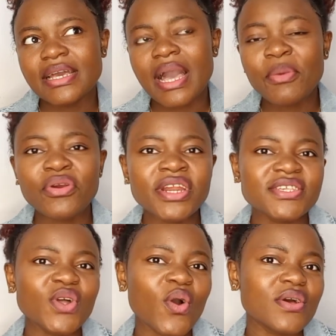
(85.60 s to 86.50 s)
Cameroon
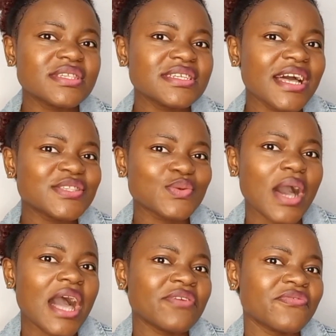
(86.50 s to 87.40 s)
is not considered to
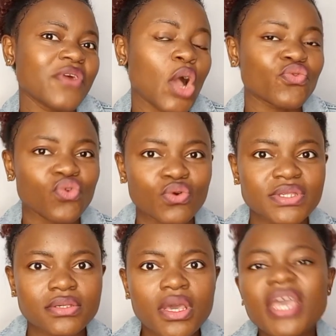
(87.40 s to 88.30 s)
have
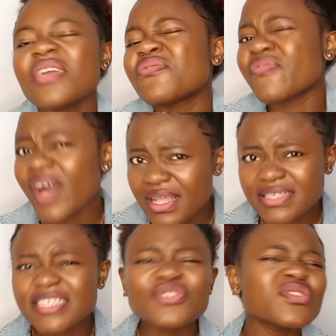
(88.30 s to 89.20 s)
roads. In
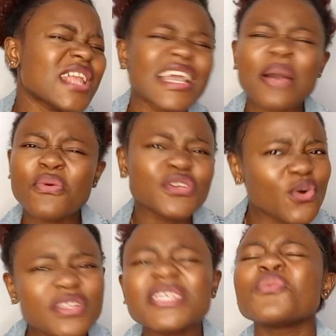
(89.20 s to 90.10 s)
fact, it's not like Cameroon is
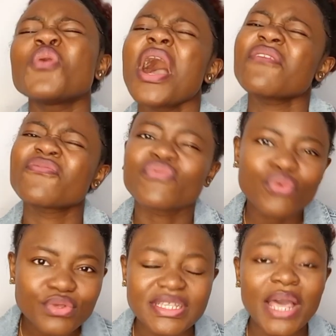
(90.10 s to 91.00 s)
not considered. We don't have
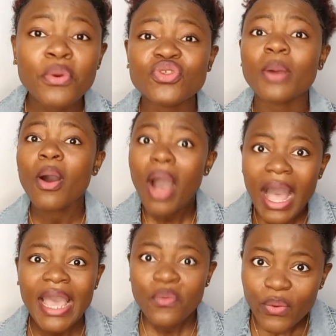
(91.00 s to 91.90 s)
roads. Like when we talk about
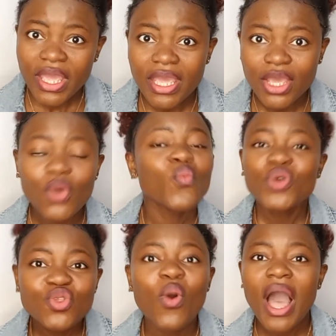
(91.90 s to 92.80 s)
highway,
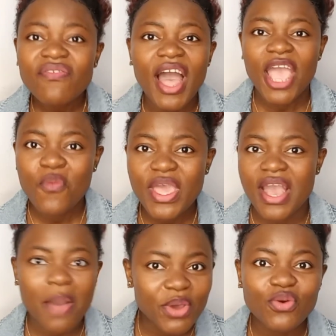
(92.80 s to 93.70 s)
we don't have highway
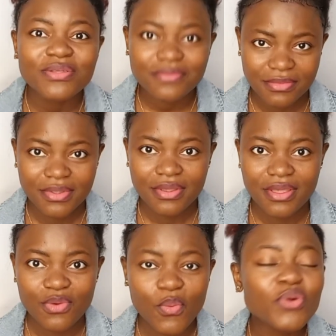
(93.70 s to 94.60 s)
in Cameroon.
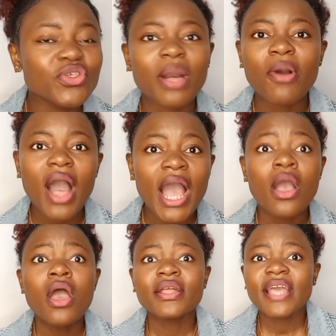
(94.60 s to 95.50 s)
When we talk about how
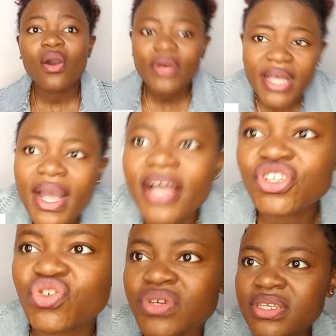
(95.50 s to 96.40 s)
there are other
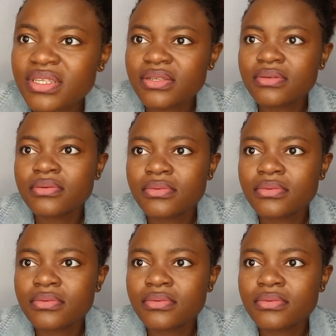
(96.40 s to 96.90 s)
countries.